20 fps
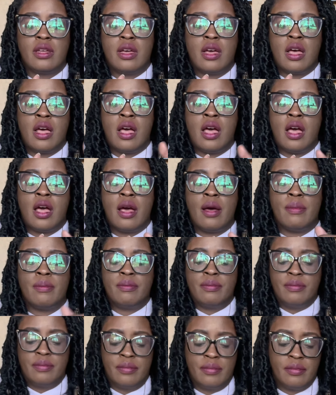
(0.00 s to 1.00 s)
Um,
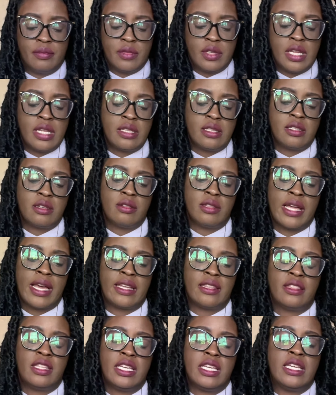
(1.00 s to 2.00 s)
and so,
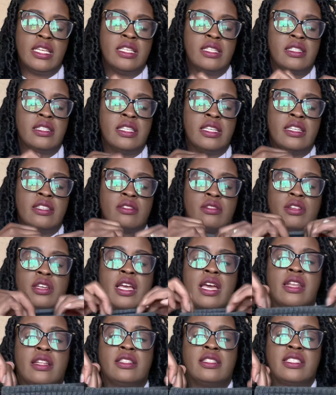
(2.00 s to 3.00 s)
like, these, these are
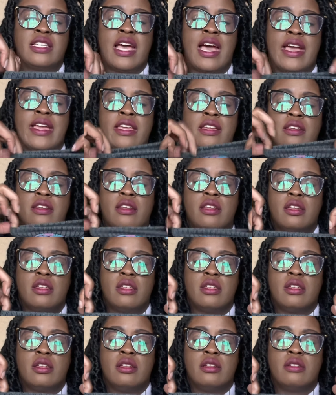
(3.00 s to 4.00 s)
kind of tight.
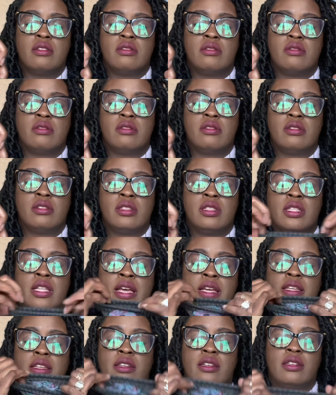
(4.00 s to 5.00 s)

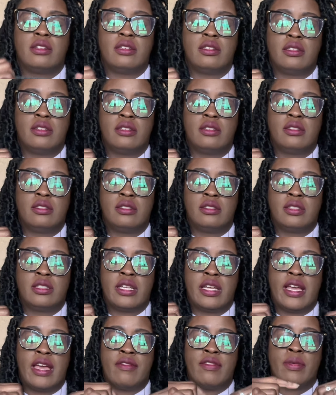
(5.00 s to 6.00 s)
Like,
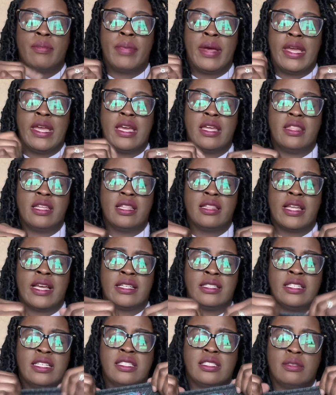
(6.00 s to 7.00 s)
they have a band that,
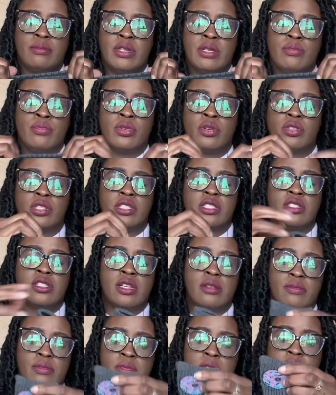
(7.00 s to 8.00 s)
like, needs to be broken or
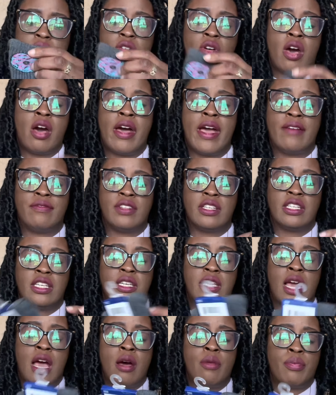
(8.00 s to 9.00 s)
something. So, I'll have to
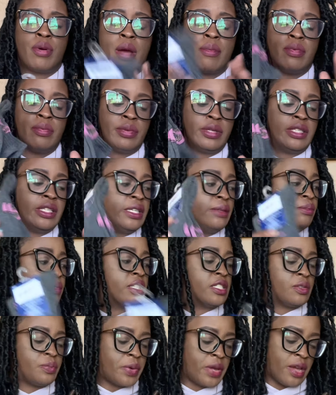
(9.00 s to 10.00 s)
keep, I'll probably keep
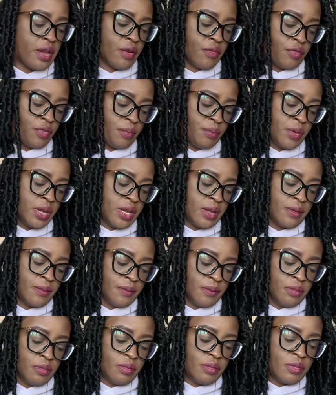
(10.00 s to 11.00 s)
this pair for me.
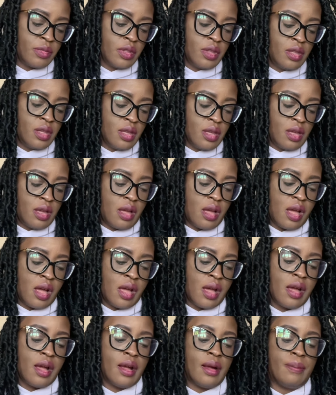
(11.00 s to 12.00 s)

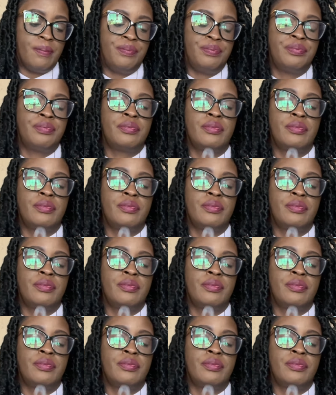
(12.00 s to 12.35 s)
Um...